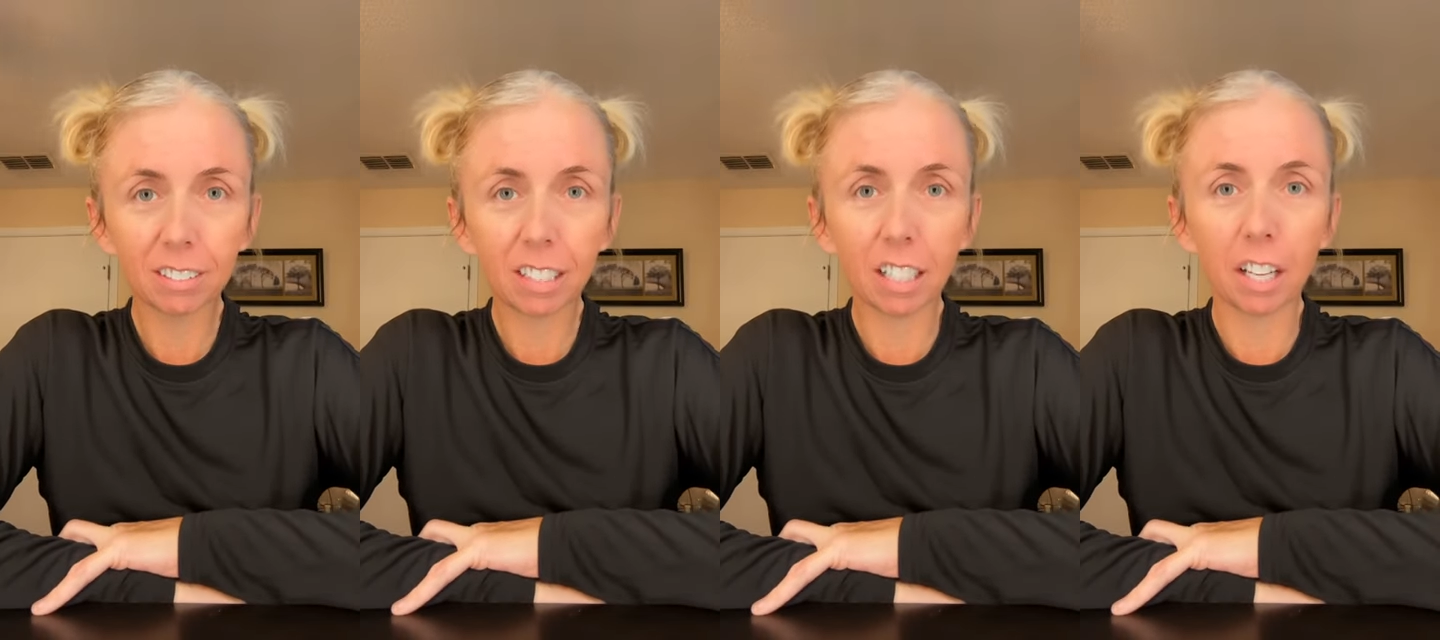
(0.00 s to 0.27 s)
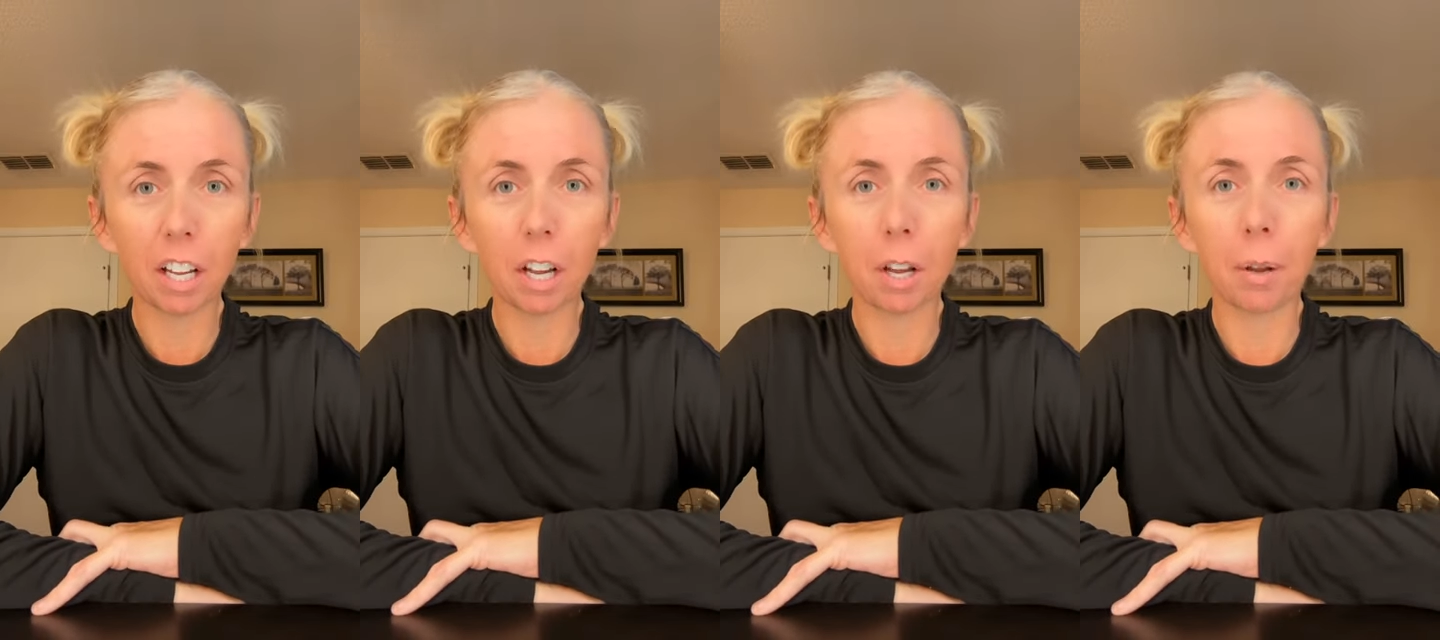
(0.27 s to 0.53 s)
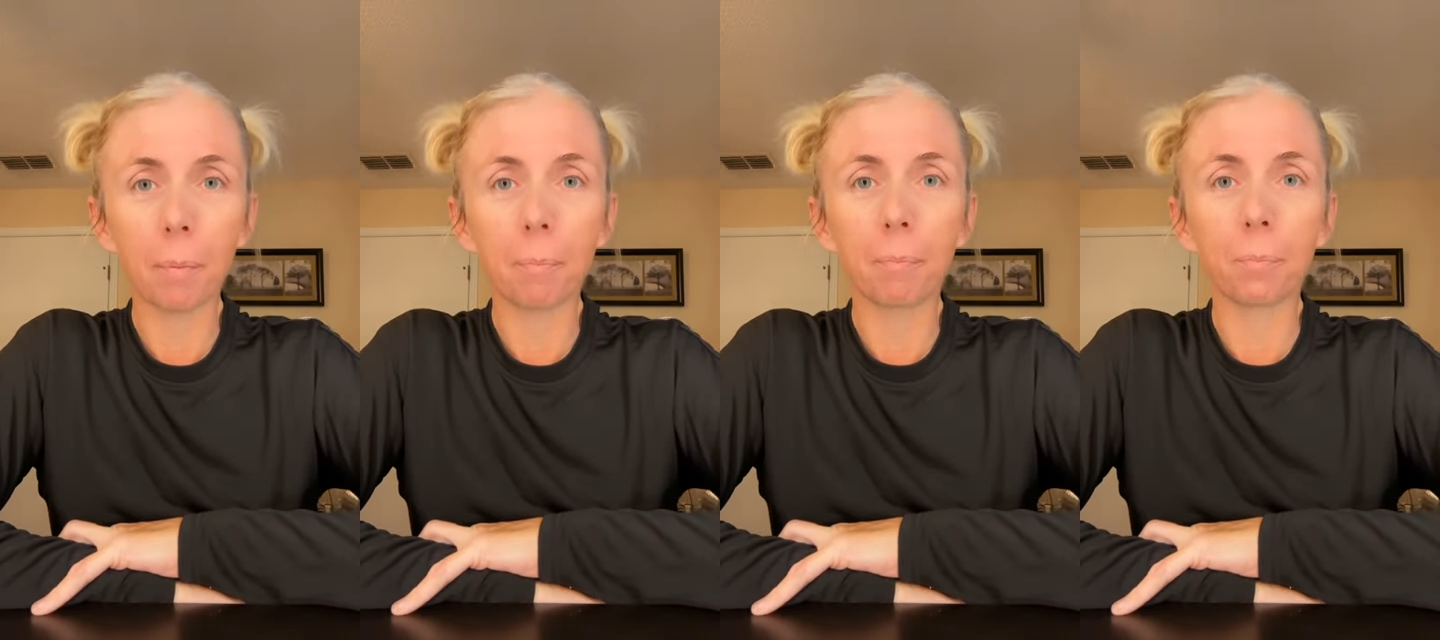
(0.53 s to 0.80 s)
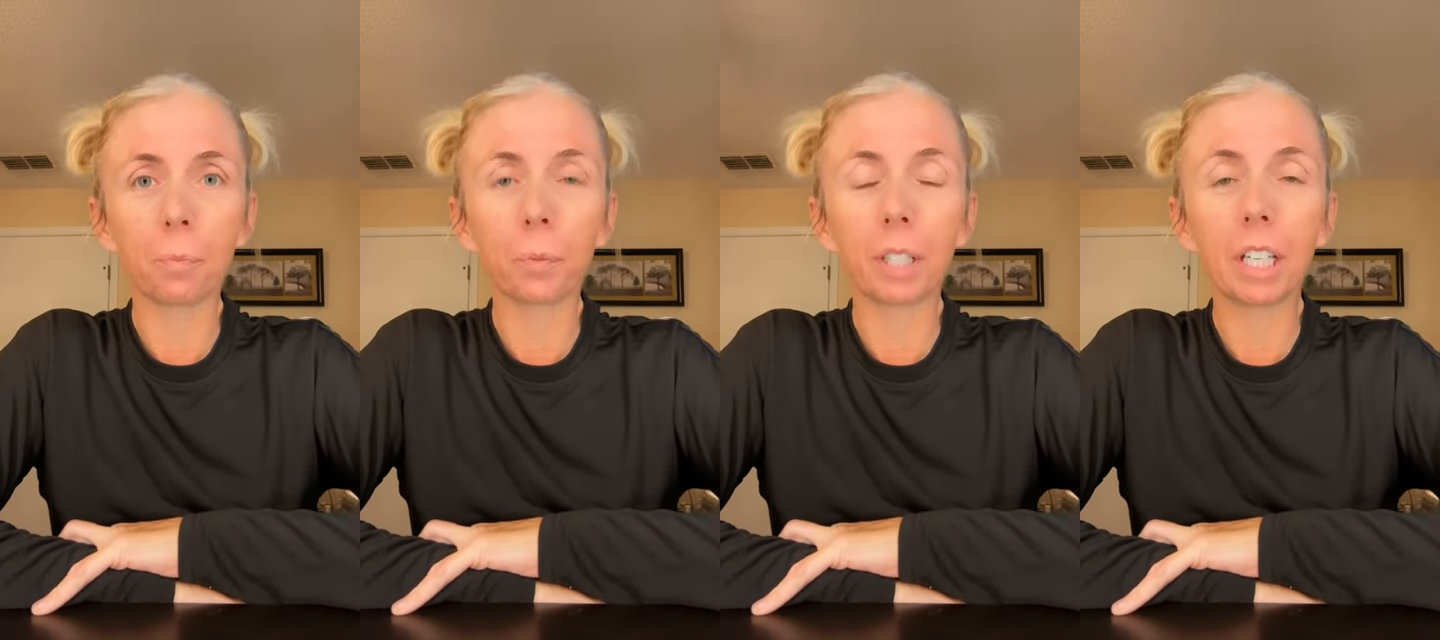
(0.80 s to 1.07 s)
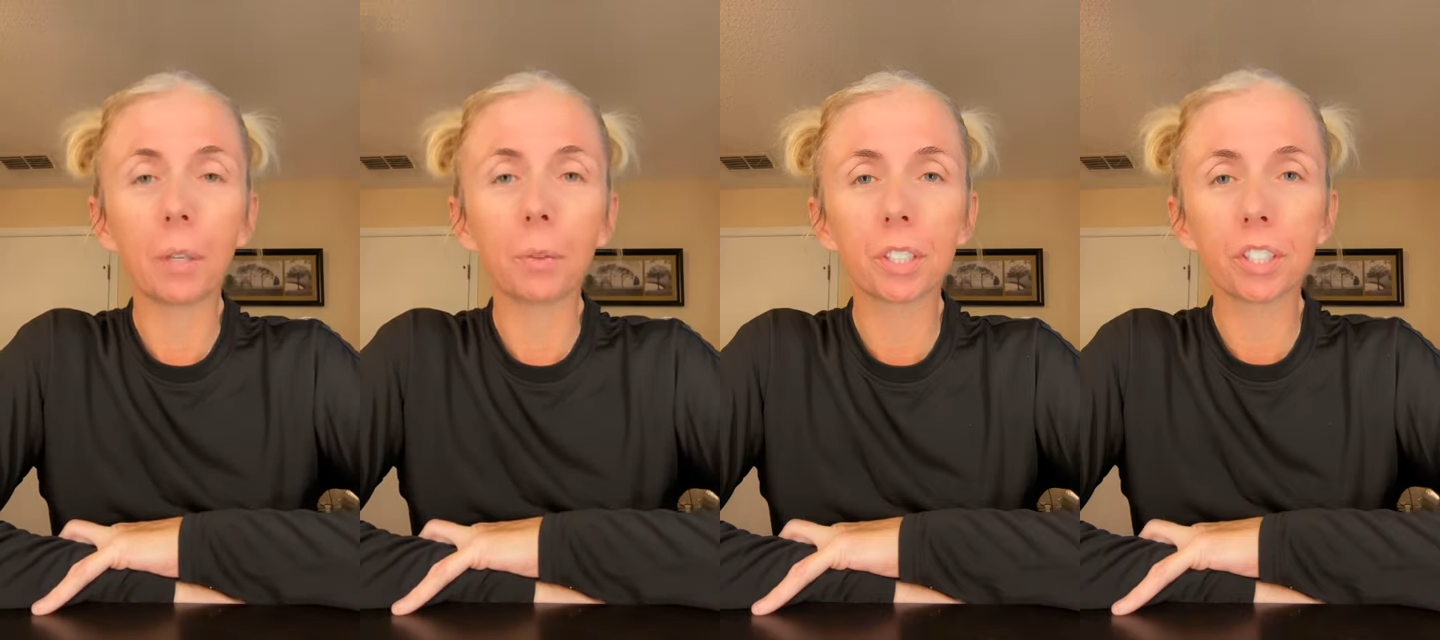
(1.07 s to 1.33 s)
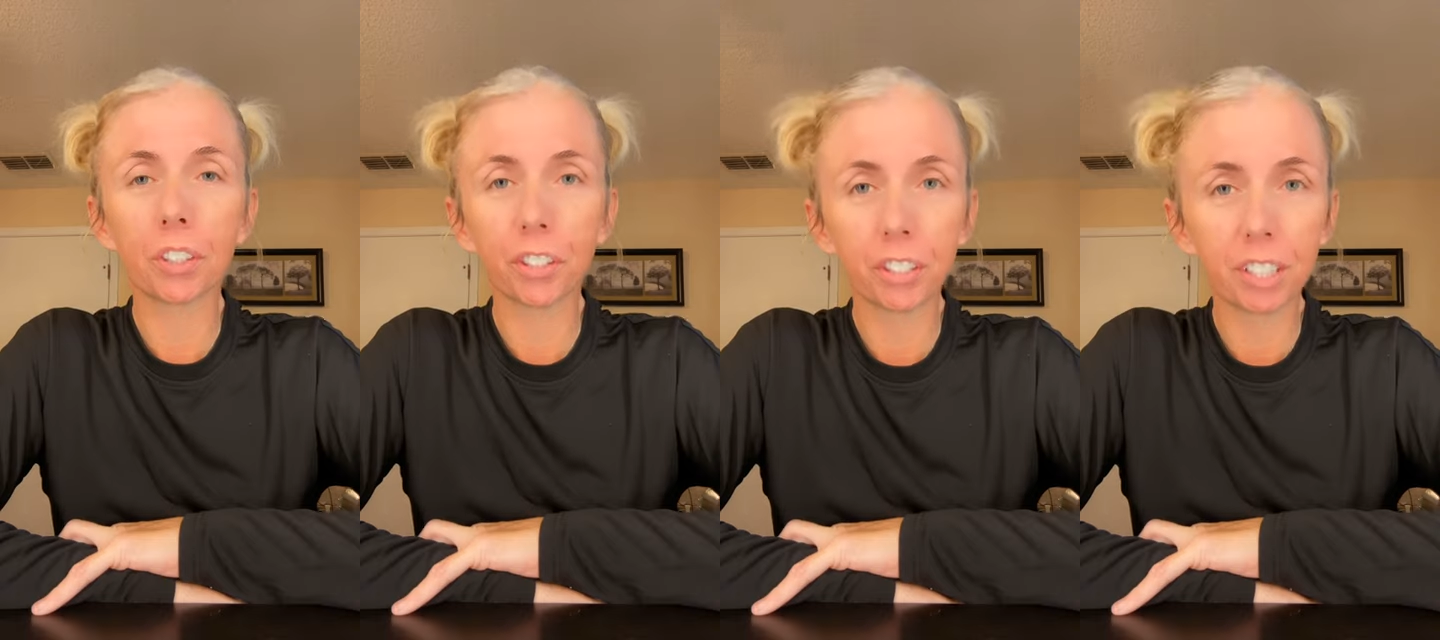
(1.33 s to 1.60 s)
um, when he
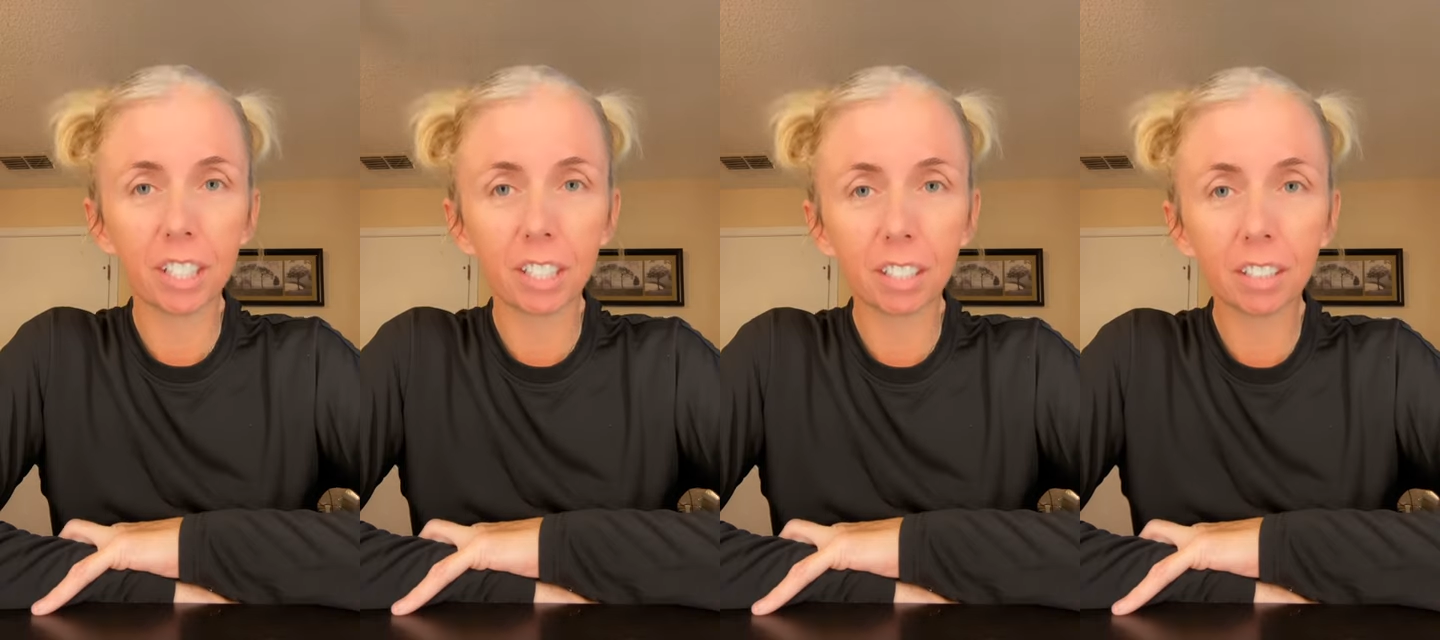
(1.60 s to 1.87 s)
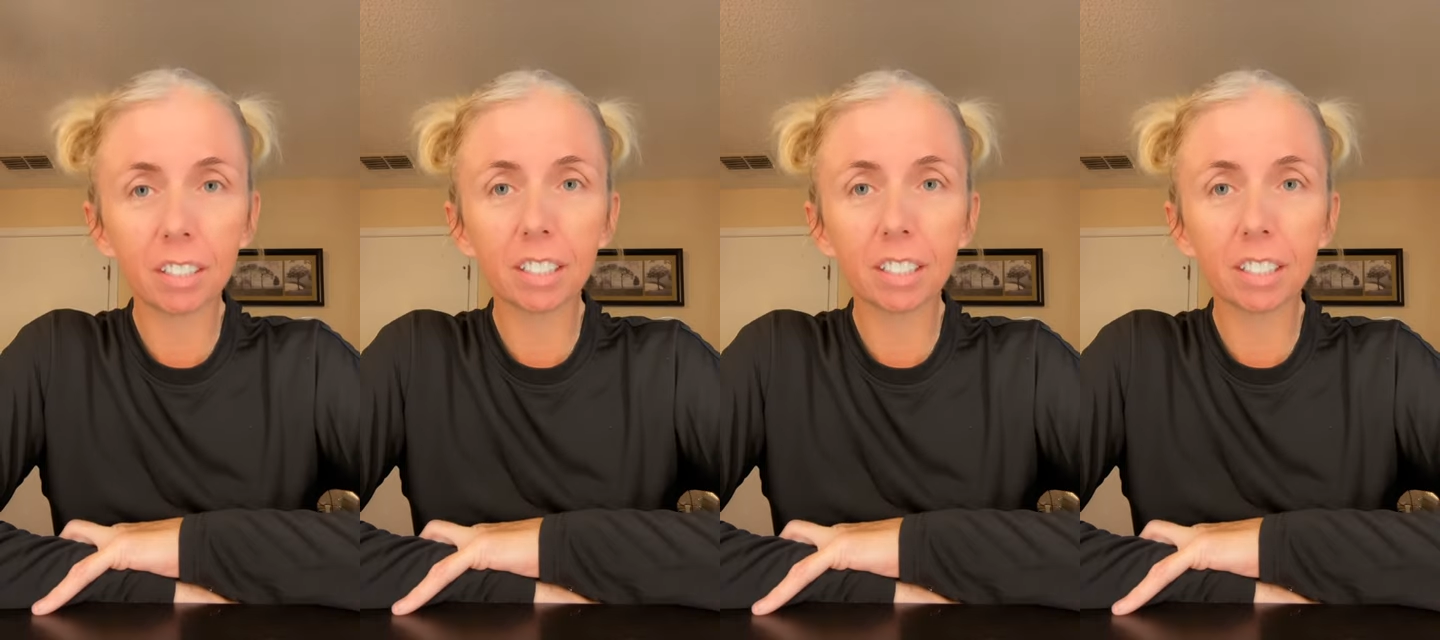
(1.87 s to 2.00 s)
was 13.